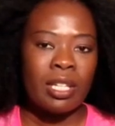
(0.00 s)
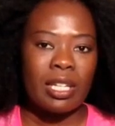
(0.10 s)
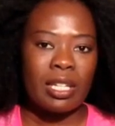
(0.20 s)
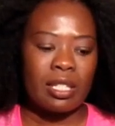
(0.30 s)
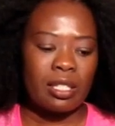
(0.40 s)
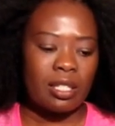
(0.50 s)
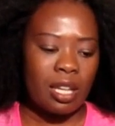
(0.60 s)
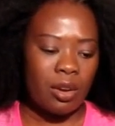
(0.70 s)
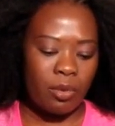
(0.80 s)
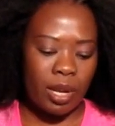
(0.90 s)
It's
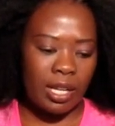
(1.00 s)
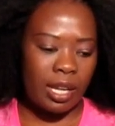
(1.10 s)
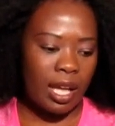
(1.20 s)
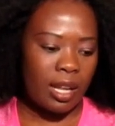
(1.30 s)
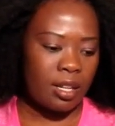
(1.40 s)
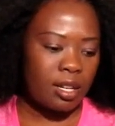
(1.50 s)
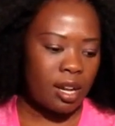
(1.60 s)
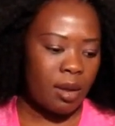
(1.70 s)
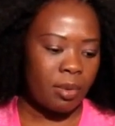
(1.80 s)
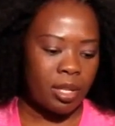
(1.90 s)
a red color.
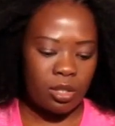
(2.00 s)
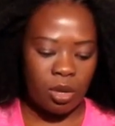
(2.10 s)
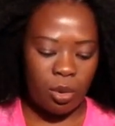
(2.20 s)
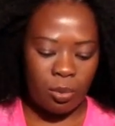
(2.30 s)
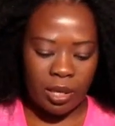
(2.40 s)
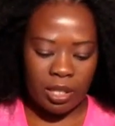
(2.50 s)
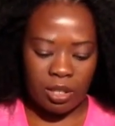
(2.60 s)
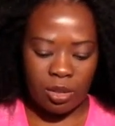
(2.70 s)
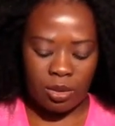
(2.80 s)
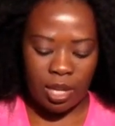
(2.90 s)
I'm going to open it
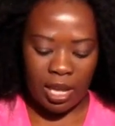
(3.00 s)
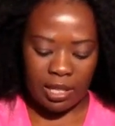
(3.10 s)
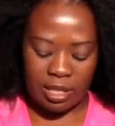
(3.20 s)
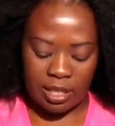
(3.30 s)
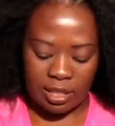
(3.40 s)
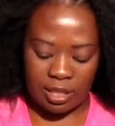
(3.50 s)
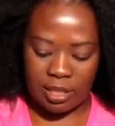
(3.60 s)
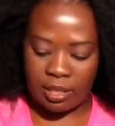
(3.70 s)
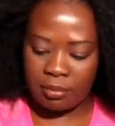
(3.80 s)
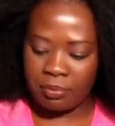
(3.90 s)
so you guys can
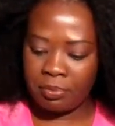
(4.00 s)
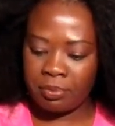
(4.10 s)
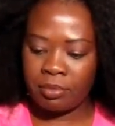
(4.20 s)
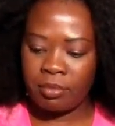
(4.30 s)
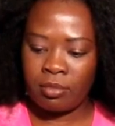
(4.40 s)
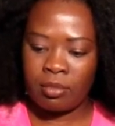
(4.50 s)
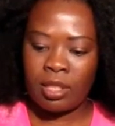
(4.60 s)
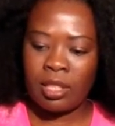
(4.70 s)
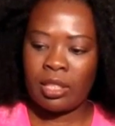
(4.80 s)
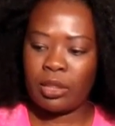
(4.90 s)
see.
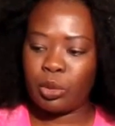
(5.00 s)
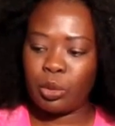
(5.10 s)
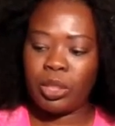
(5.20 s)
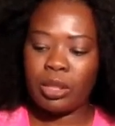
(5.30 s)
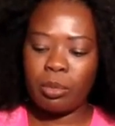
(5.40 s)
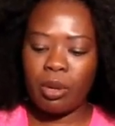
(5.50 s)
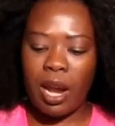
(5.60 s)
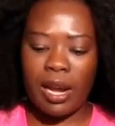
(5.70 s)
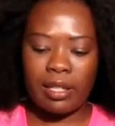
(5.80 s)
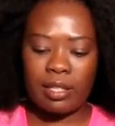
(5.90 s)
It's really
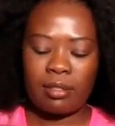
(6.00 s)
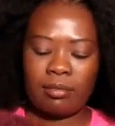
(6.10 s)
bright.